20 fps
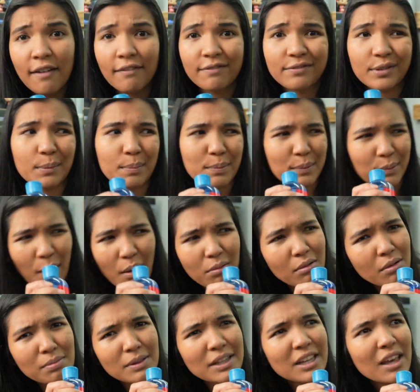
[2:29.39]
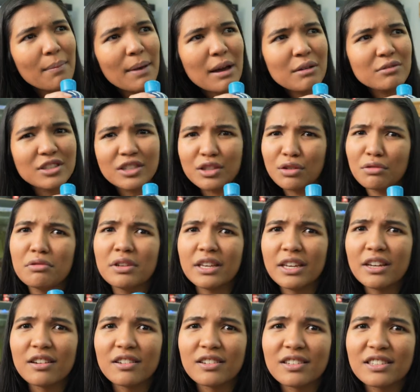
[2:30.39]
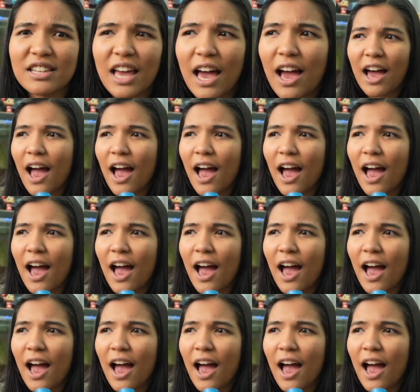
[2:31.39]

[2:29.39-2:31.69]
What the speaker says: for probably about 2 years.